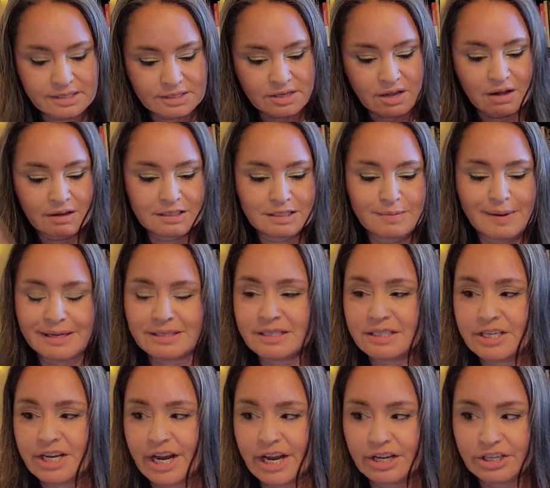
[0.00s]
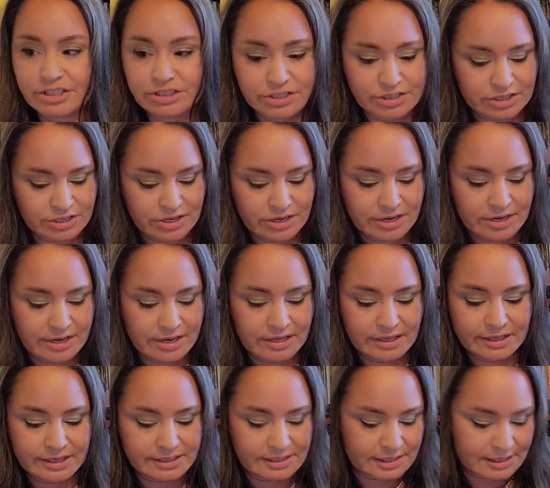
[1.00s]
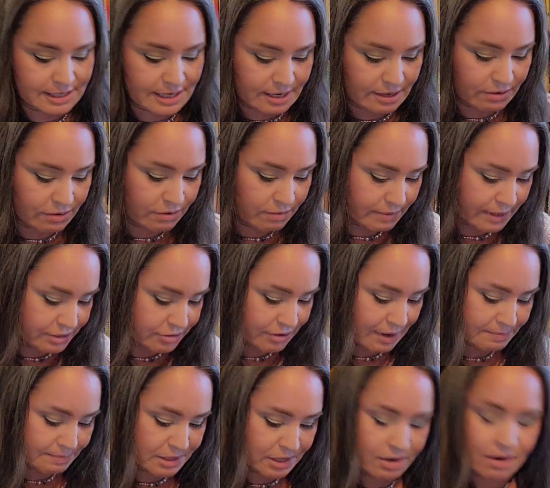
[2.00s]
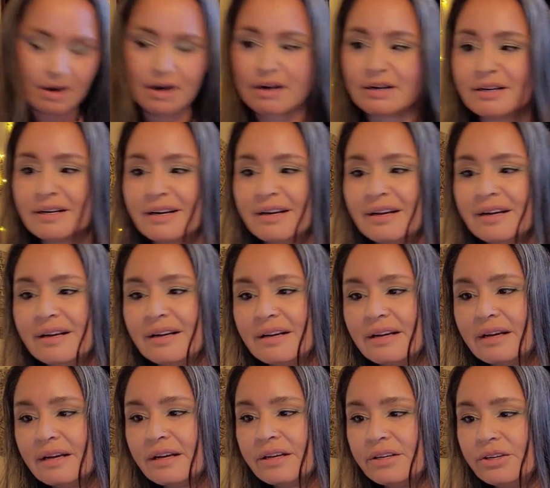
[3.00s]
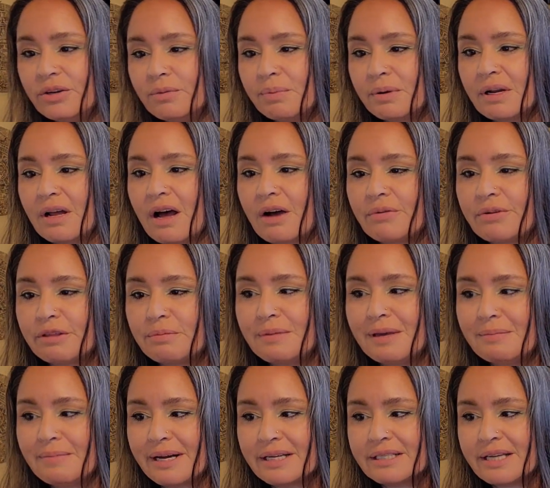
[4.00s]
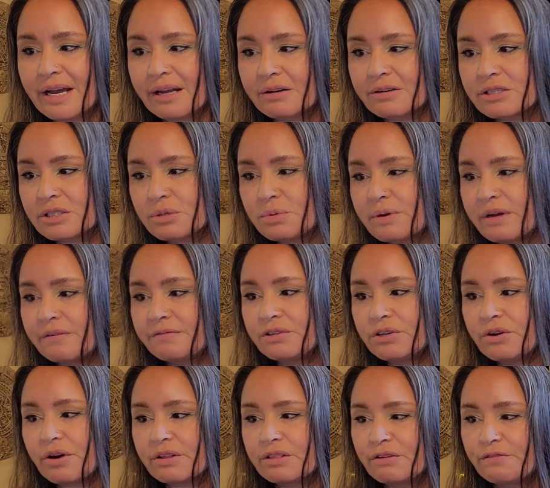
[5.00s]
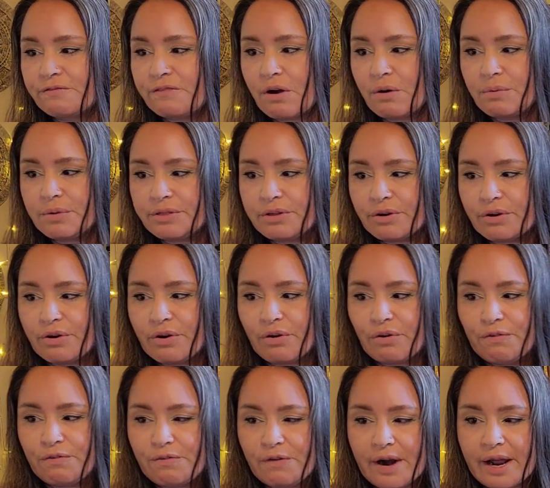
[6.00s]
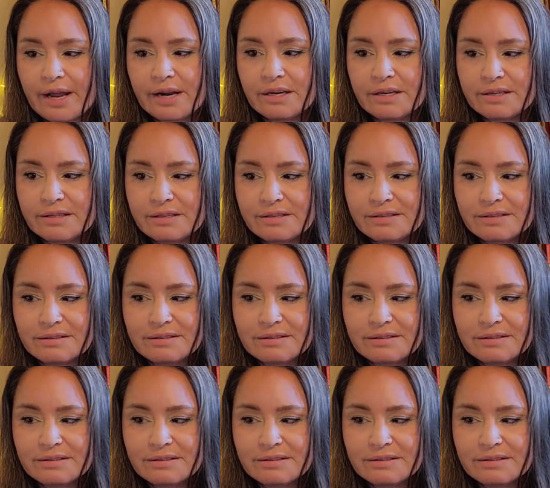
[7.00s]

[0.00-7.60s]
Song's about to change. Let's see. Oh, I dropped a card. You Belong With Me by Taylor Swift. You're on the phone with your girlfriend.